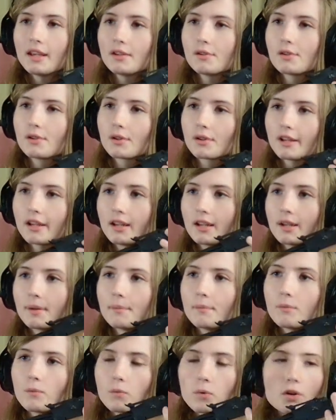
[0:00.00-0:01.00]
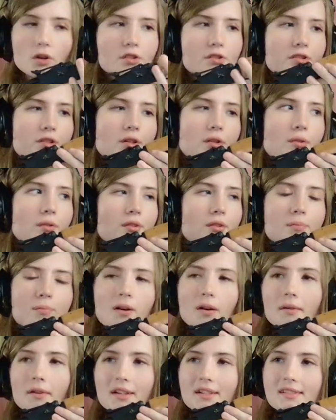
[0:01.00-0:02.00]
You go to any Warzone, you're
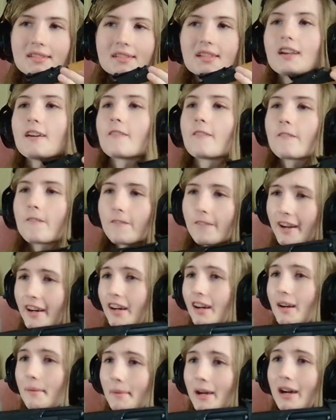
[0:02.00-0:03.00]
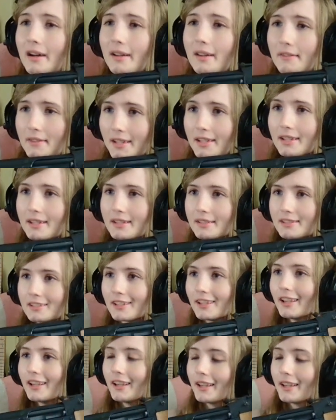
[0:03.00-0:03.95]
probably going to see a fair amount of these.